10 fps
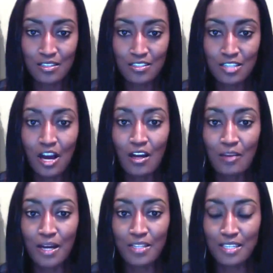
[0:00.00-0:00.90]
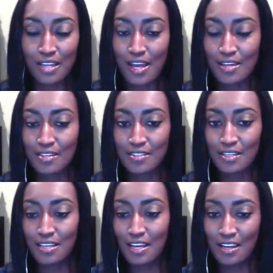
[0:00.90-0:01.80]
talk about today is,
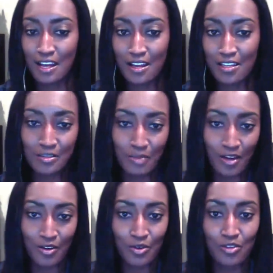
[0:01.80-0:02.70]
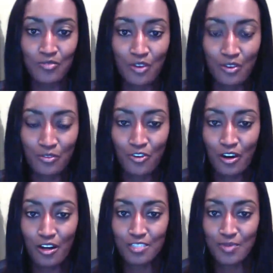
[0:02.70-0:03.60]
again, it doesn't matter who you voted for,
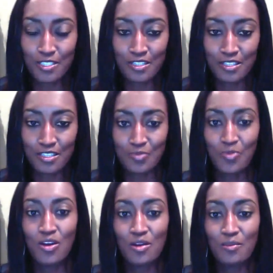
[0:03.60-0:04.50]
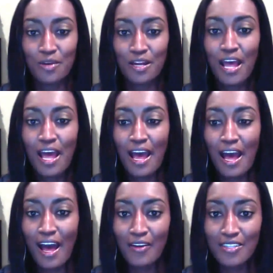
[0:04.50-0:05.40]
especially at this point, but
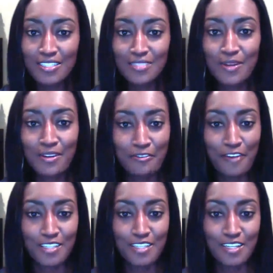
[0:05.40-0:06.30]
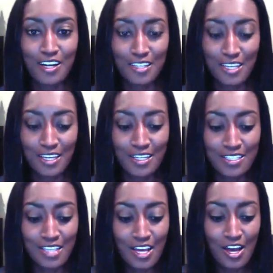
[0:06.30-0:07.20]
how has this been affecting our kids?
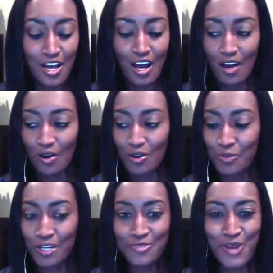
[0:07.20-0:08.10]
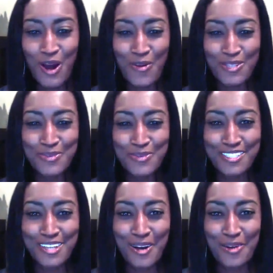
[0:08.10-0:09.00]
Because we always want to
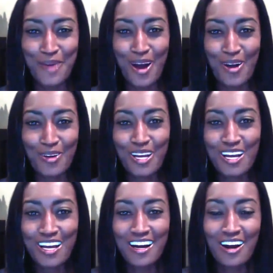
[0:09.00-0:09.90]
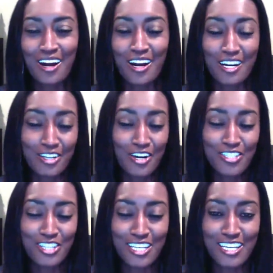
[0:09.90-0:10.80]
talk about encourage
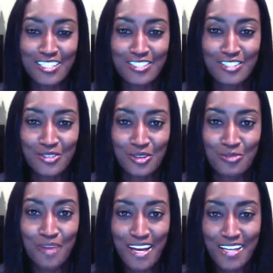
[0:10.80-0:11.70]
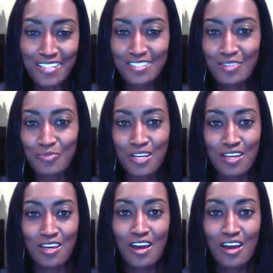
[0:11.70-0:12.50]
our kids to do their best, to be